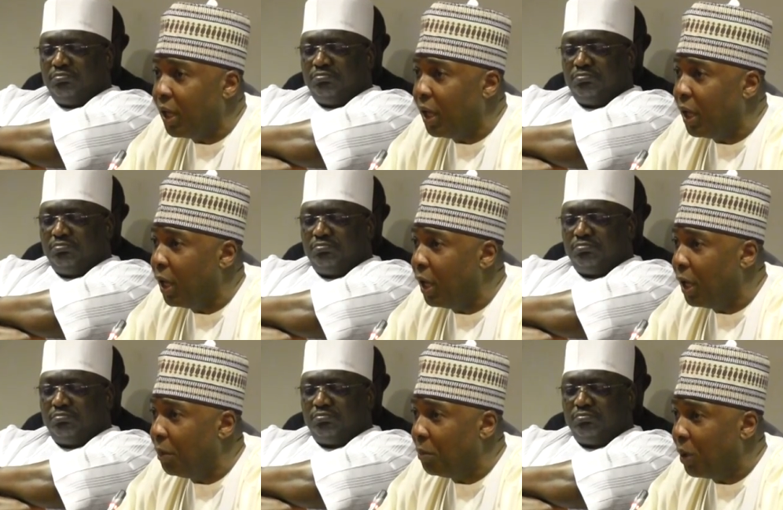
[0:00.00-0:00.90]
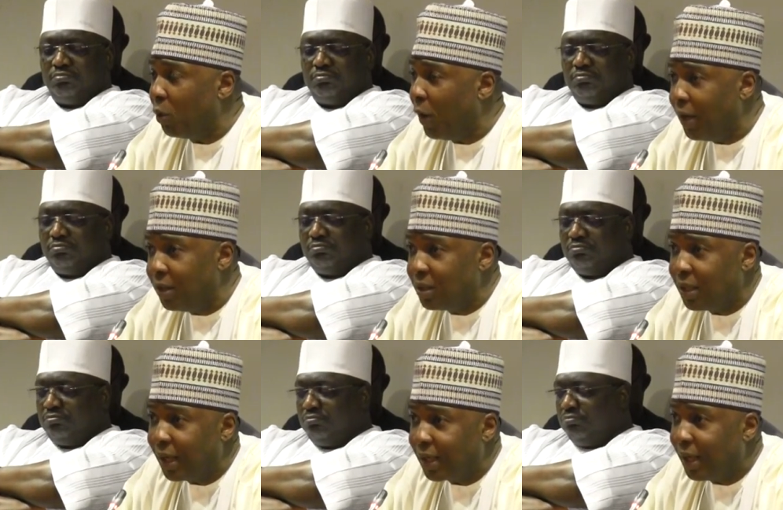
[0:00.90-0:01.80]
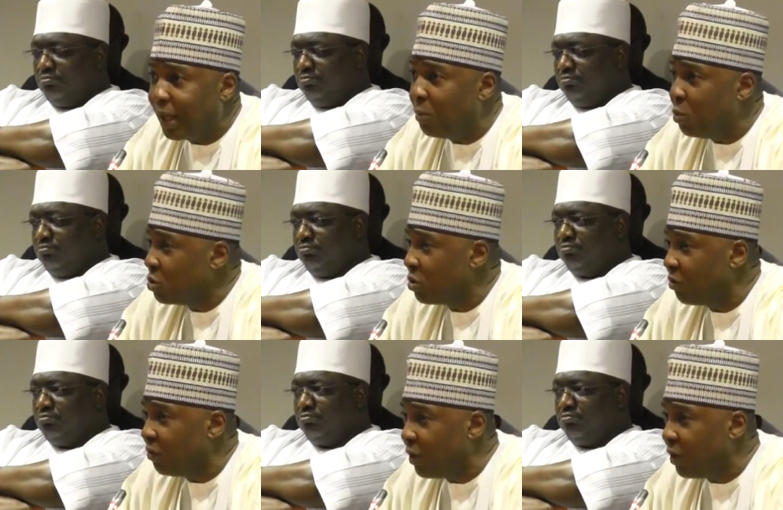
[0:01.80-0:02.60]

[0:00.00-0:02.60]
Speaker 1: or anything like that. Like most of the